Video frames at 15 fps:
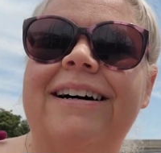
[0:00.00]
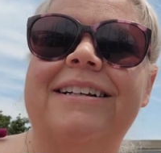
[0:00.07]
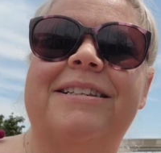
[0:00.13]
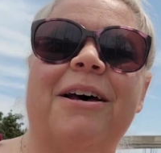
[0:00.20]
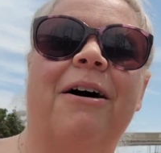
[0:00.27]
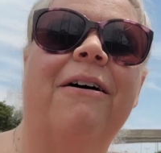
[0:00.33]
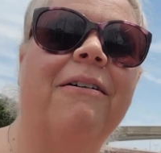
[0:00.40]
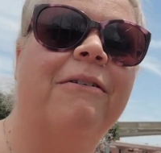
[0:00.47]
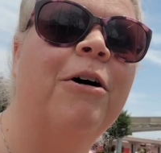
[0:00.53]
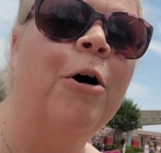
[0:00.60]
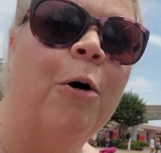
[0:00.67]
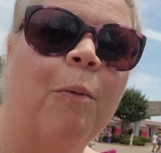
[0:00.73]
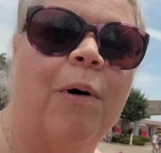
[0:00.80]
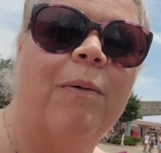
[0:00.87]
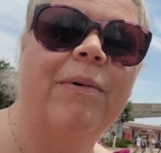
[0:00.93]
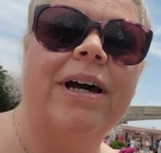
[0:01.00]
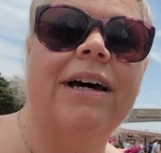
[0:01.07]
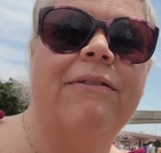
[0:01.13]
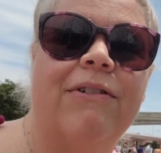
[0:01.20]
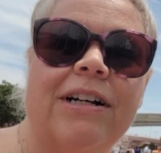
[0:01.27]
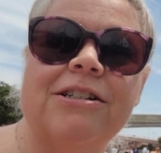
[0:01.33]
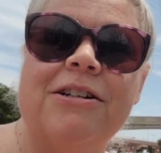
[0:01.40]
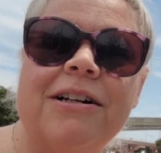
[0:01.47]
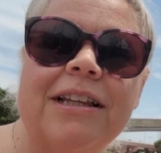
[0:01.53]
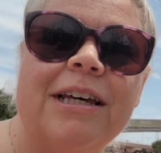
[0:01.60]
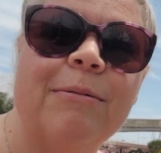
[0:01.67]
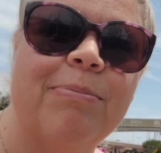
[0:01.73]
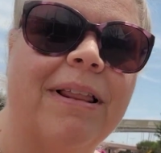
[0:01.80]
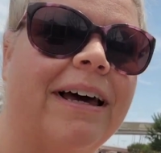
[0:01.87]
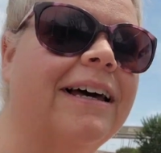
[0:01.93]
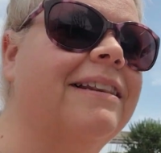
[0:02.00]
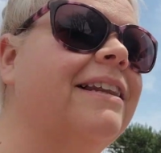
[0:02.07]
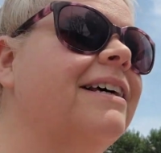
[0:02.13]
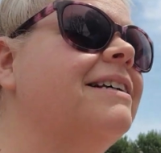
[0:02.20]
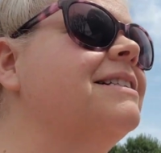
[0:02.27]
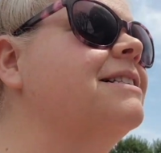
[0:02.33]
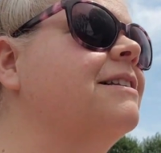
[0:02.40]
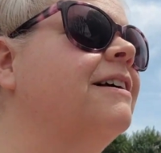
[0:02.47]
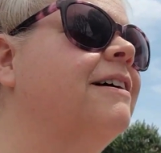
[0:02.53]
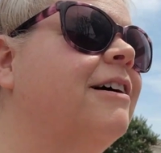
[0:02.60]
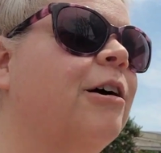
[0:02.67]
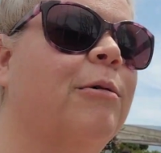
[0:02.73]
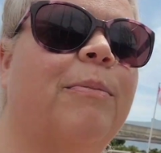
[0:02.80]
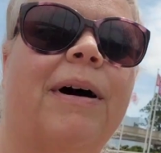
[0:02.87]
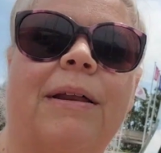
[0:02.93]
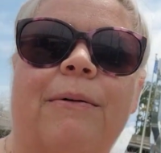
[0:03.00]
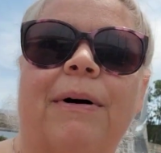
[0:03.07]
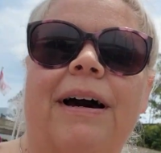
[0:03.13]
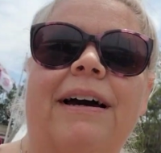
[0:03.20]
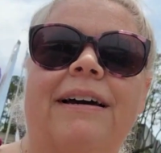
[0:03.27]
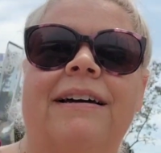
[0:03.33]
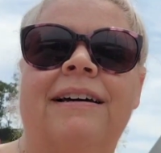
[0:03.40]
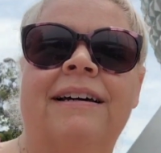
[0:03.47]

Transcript: so when we originally planned this, there by the way.